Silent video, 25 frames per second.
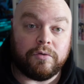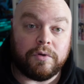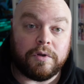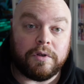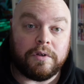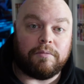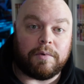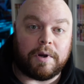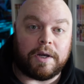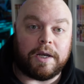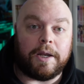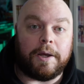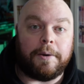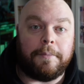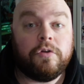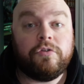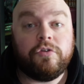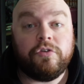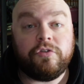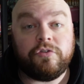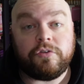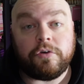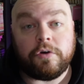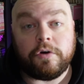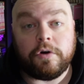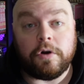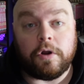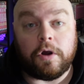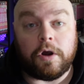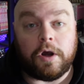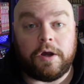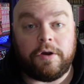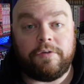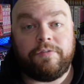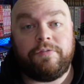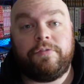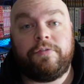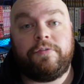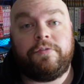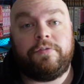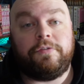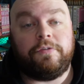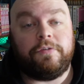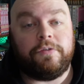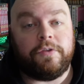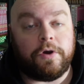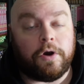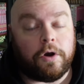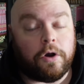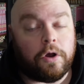it right now. To start off
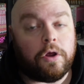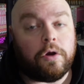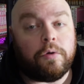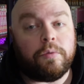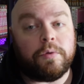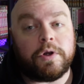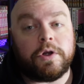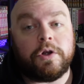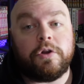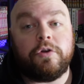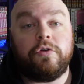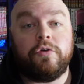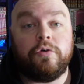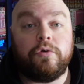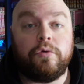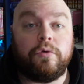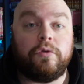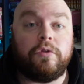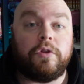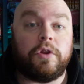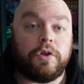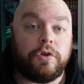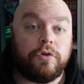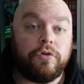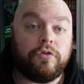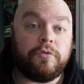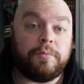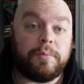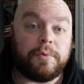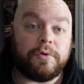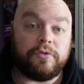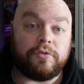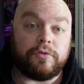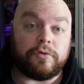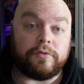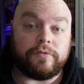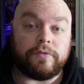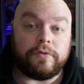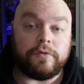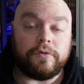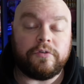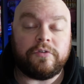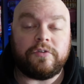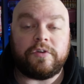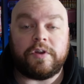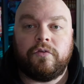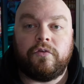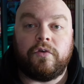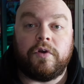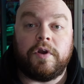the haul, we're gonna do the used bookstore
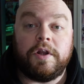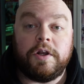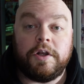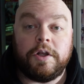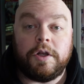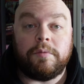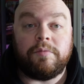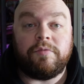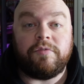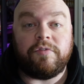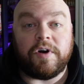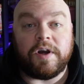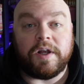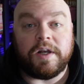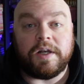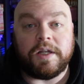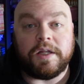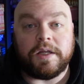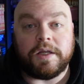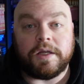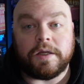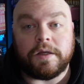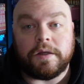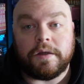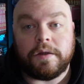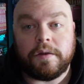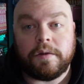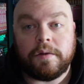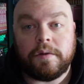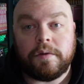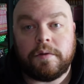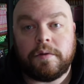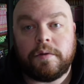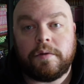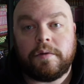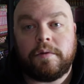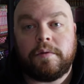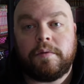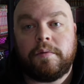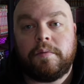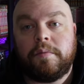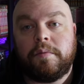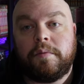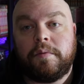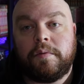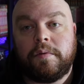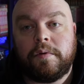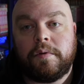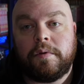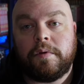first. So I ended up finding
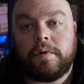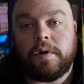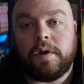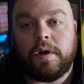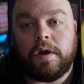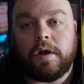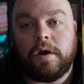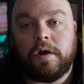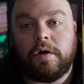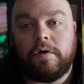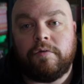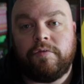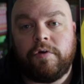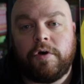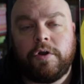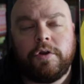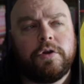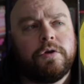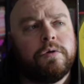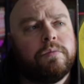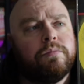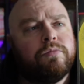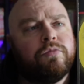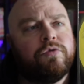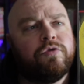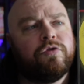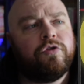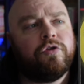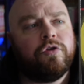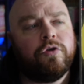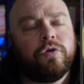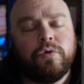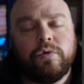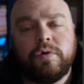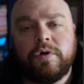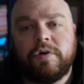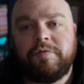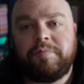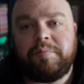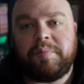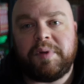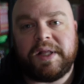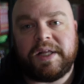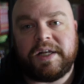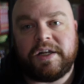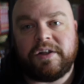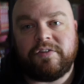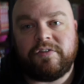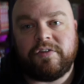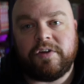volume 2 of
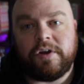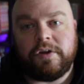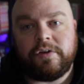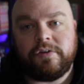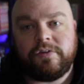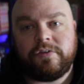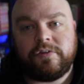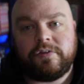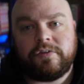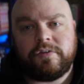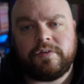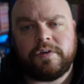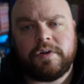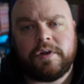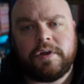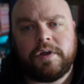Planet Tests.